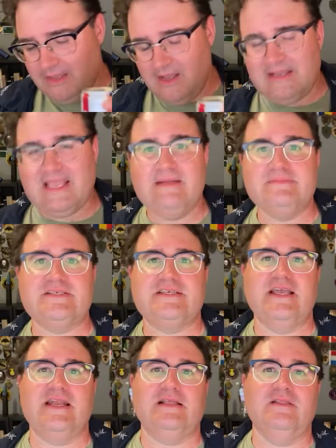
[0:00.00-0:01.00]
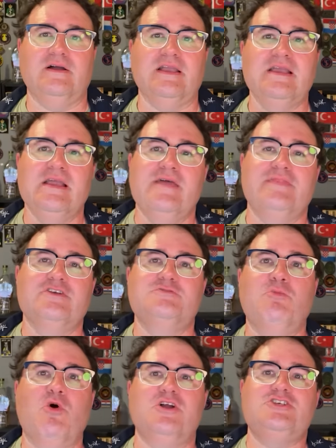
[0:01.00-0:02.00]
Okay, I'm just kidding. Look, there's
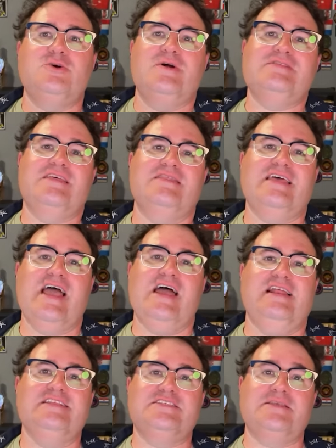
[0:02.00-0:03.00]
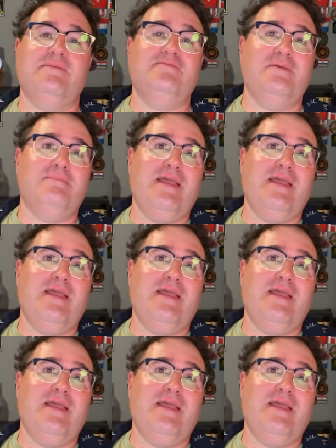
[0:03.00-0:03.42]
more to it than that, and some of it